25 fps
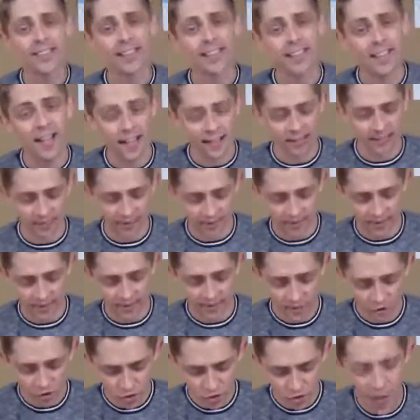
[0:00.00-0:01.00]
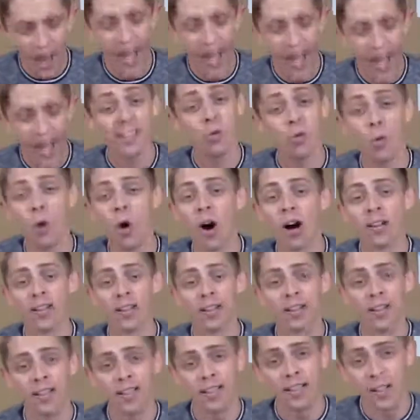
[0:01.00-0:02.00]
connected to any
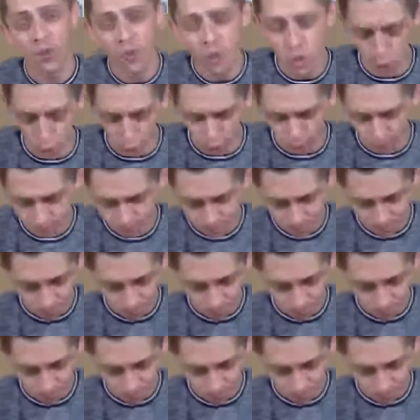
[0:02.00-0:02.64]
one issue.